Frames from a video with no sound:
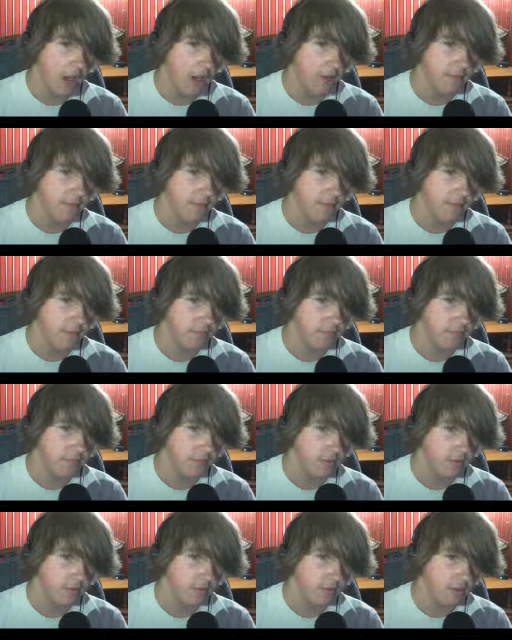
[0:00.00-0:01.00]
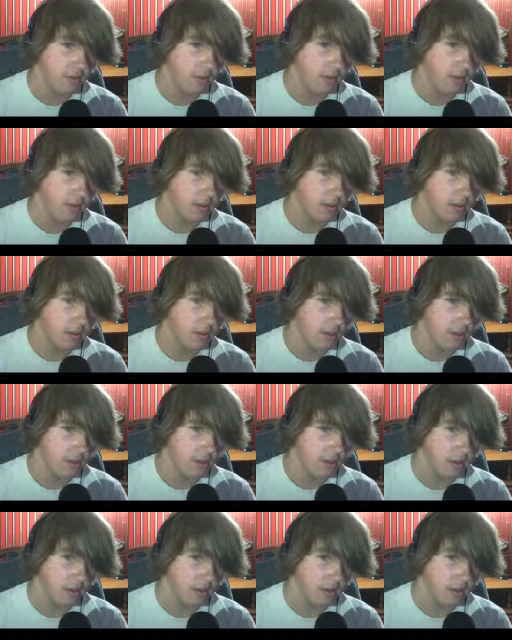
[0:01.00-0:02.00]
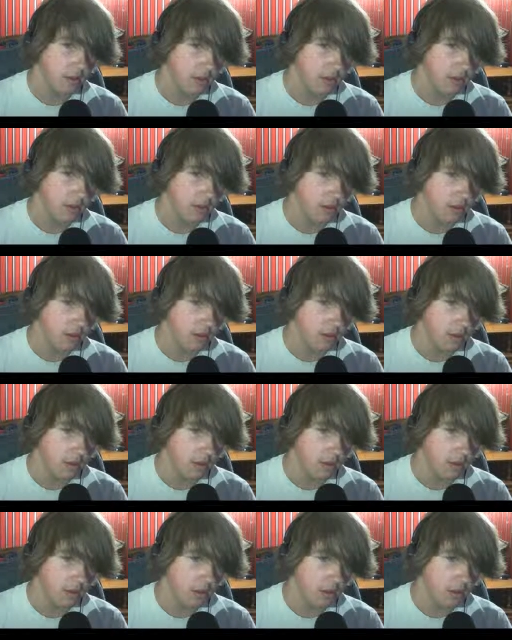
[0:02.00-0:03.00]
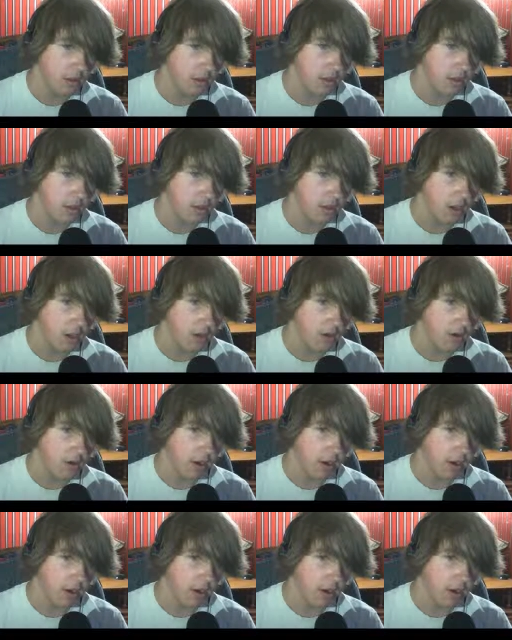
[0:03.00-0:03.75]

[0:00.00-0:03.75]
No one is speaking in this clip.